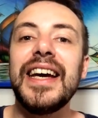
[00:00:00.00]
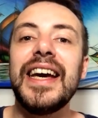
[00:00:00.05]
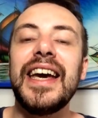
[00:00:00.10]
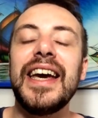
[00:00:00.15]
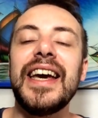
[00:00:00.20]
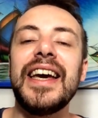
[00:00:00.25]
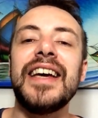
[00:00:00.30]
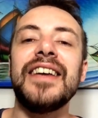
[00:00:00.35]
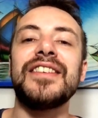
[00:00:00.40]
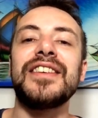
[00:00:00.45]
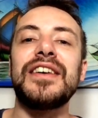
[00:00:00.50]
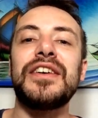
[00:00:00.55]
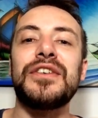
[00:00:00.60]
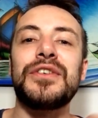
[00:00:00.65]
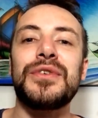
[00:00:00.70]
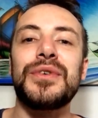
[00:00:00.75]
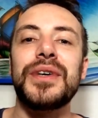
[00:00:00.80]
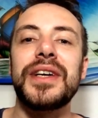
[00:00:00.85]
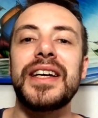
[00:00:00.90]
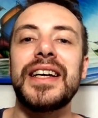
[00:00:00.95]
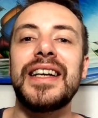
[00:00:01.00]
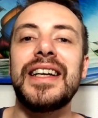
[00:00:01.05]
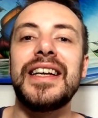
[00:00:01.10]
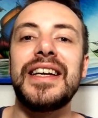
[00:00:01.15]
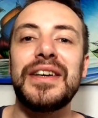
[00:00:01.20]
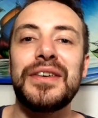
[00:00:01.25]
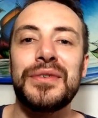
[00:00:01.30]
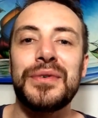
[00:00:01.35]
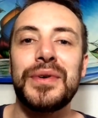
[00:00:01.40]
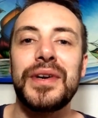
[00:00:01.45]
It is
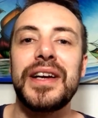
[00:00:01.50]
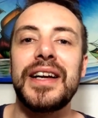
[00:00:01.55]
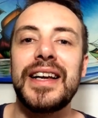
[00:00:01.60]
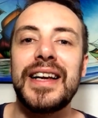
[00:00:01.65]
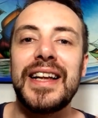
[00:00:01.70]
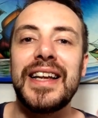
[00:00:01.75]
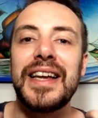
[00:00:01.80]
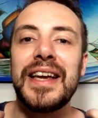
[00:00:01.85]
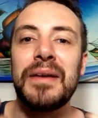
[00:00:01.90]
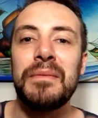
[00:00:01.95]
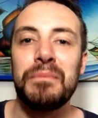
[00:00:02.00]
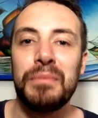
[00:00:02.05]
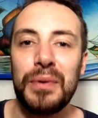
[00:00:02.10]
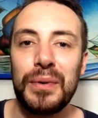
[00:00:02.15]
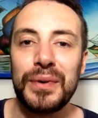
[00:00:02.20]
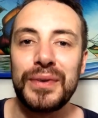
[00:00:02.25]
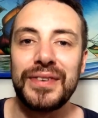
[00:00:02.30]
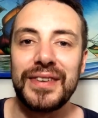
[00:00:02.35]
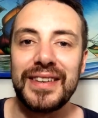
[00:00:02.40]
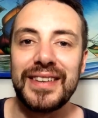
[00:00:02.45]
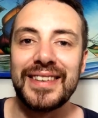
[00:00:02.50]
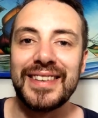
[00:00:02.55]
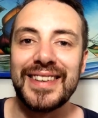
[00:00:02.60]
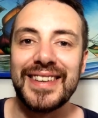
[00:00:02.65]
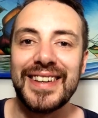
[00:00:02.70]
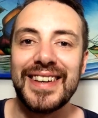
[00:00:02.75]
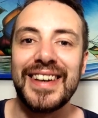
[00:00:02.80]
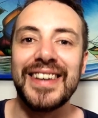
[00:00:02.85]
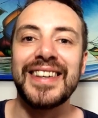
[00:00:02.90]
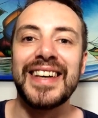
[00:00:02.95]
really, really important.
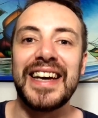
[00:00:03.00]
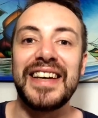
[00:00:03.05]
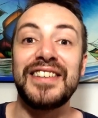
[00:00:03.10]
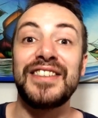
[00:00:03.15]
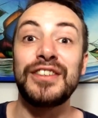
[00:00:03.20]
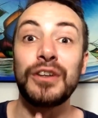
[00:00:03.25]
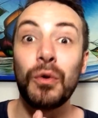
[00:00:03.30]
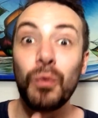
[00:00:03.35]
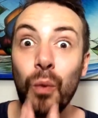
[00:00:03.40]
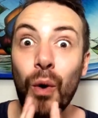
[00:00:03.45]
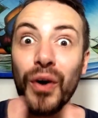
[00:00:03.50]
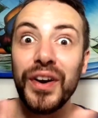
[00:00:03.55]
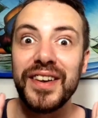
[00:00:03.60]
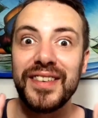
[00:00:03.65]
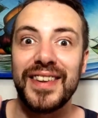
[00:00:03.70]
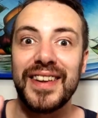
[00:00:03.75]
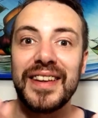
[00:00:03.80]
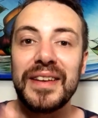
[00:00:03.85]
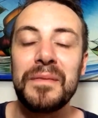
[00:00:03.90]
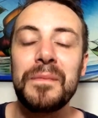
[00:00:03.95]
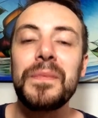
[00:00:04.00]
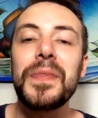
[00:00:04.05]
Okay, so what is it?